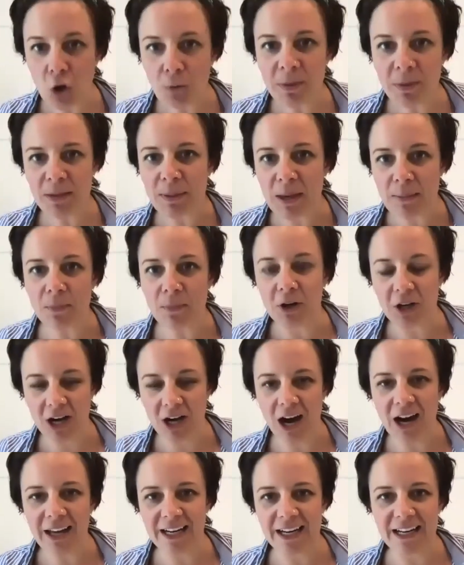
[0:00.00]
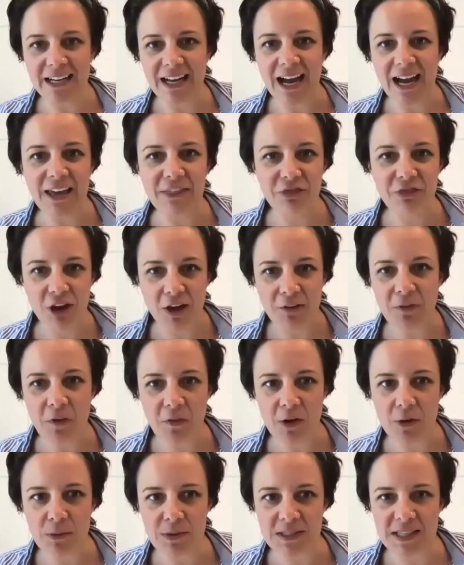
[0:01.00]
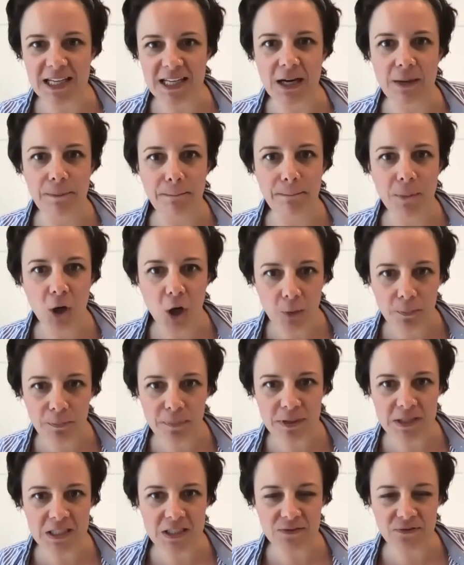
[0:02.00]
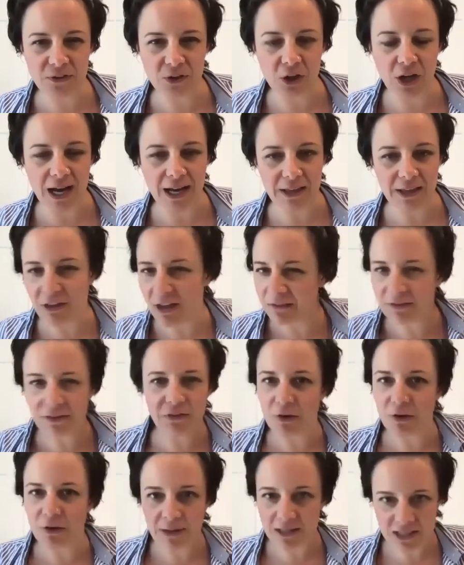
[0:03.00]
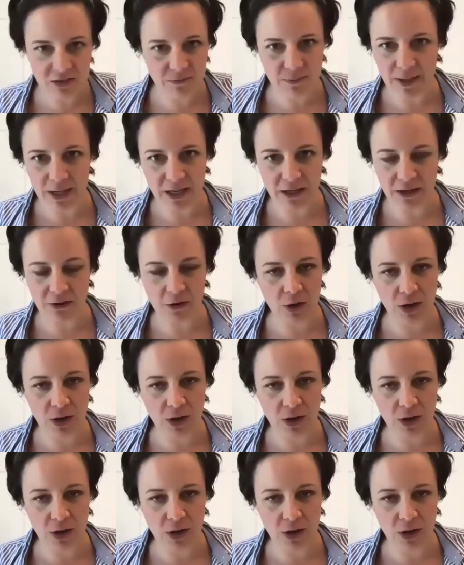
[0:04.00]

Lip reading: many people got it. I thought that there was I thought that there must have been